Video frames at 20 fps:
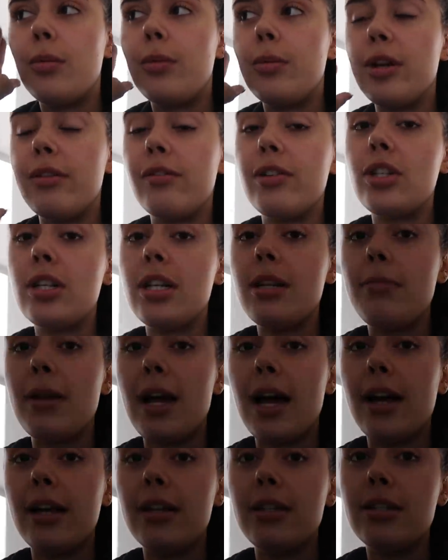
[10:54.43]
we originally
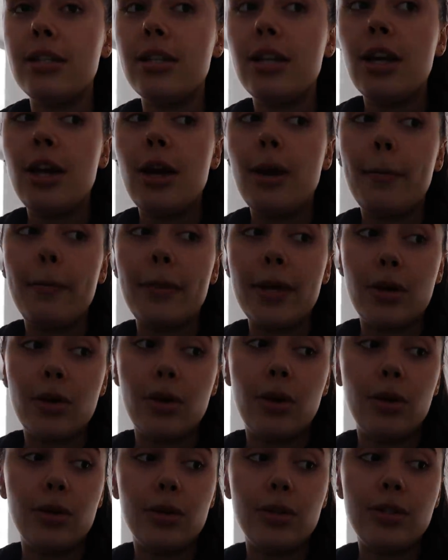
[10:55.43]
planned
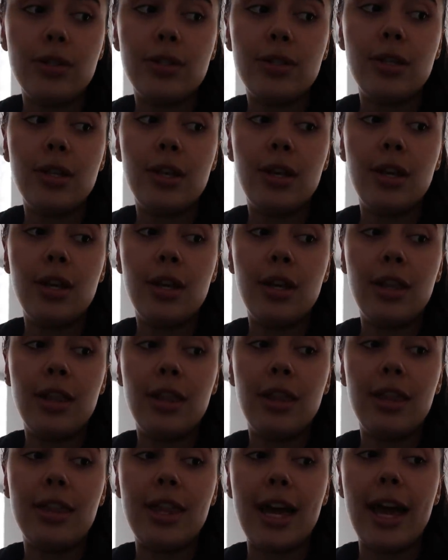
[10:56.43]
because
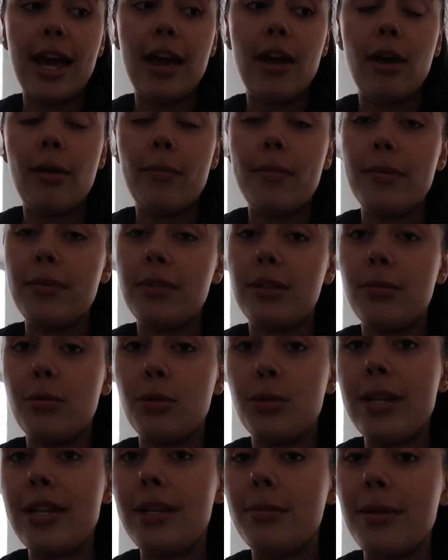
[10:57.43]
there are
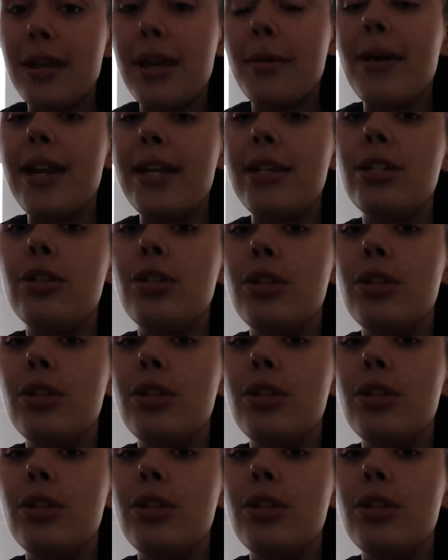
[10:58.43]
some tweaks being made